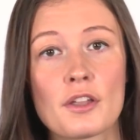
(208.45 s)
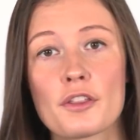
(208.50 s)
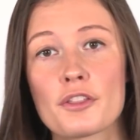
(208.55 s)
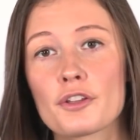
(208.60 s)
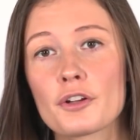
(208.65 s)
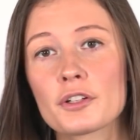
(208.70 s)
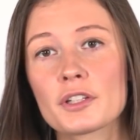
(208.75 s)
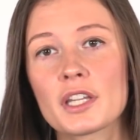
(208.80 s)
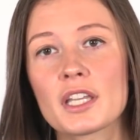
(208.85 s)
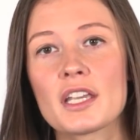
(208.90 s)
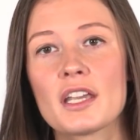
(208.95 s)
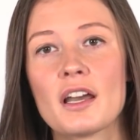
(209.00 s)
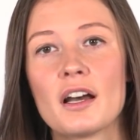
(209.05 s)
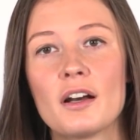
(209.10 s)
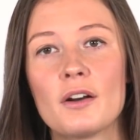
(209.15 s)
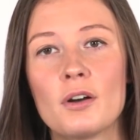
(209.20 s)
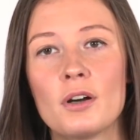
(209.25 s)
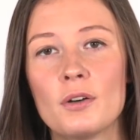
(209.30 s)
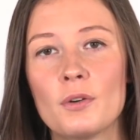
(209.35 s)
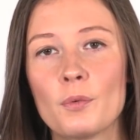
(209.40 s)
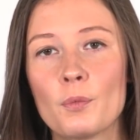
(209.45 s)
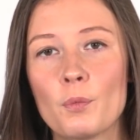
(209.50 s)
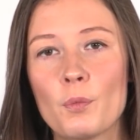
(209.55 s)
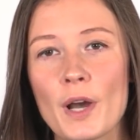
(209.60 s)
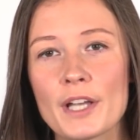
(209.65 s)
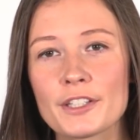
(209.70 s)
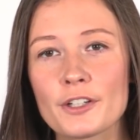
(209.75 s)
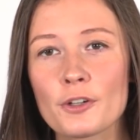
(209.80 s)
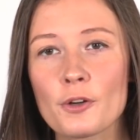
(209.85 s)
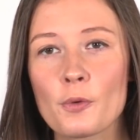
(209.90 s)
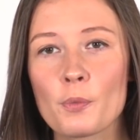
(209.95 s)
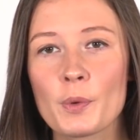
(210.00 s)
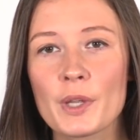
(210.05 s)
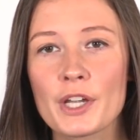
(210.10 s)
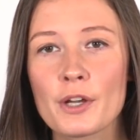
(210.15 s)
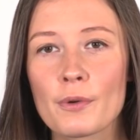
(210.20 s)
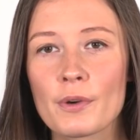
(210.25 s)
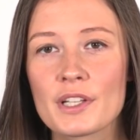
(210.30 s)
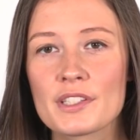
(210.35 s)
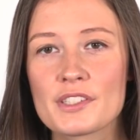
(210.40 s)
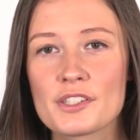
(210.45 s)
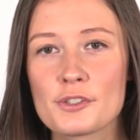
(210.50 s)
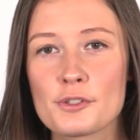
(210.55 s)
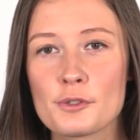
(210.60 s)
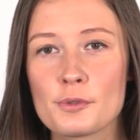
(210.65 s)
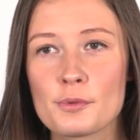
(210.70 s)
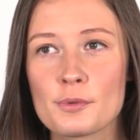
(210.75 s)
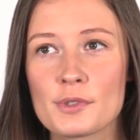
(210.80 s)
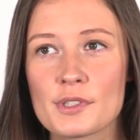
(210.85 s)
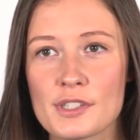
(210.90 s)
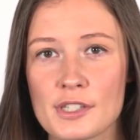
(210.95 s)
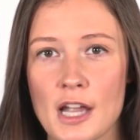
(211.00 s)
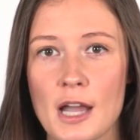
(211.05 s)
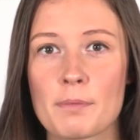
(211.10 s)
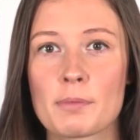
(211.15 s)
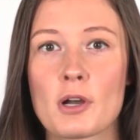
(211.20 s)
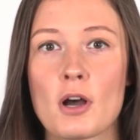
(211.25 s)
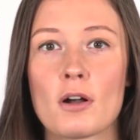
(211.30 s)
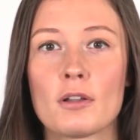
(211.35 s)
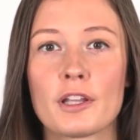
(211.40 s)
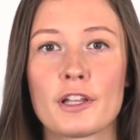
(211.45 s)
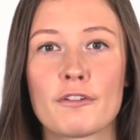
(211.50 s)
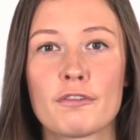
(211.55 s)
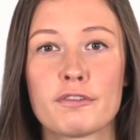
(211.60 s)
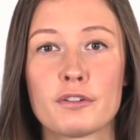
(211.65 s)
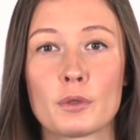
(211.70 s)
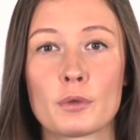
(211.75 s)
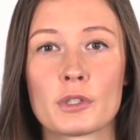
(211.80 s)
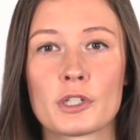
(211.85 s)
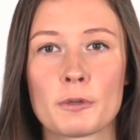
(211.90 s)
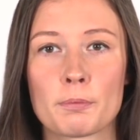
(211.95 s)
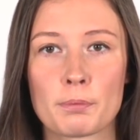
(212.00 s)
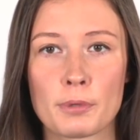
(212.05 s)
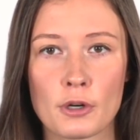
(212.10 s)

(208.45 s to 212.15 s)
Thirdly, when are we going to stop calling Florida